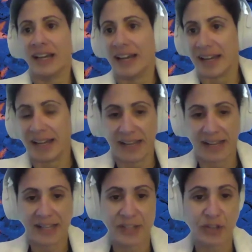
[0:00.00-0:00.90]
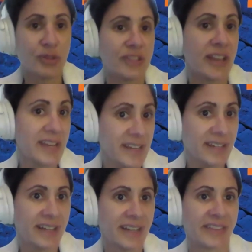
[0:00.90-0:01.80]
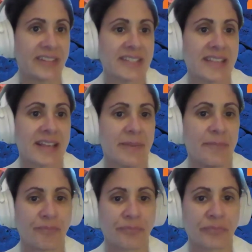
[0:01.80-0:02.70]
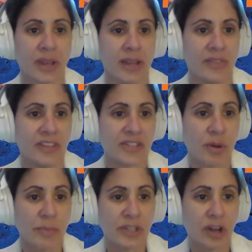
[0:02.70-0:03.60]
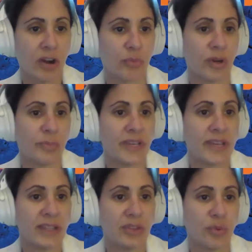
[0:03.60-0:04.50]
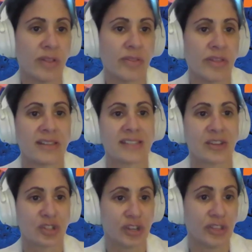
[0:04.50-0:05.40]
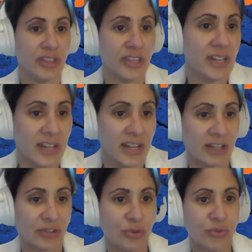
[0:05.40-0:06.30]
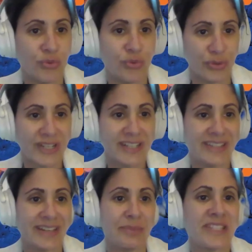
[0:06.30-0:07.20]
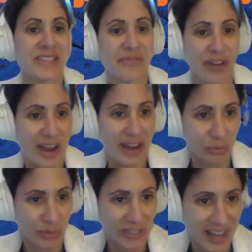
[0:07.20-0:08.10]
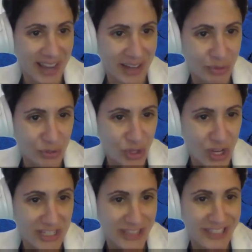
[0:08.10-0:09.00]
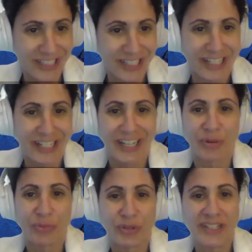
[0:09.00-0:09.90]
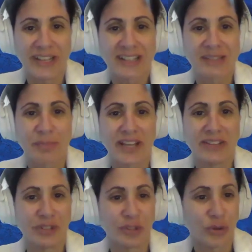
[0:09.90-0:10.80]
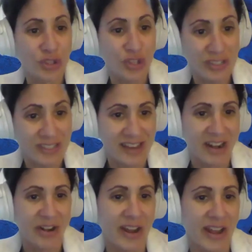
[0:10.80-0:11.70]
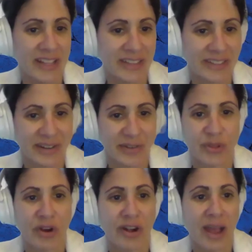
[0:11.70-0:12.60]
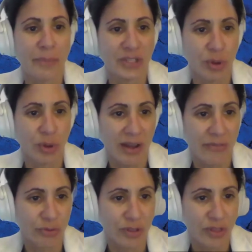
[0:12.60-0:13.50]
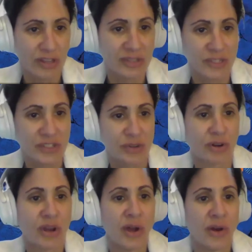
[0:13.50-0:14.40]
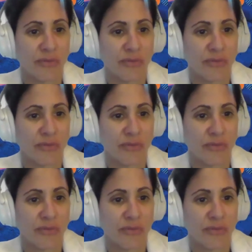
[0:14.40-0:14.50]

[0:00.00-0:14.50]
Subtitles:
So today, this webinar will begin with a session to really demystify green hydrogen, really explain the notions there. And we are happy to have with us Mr.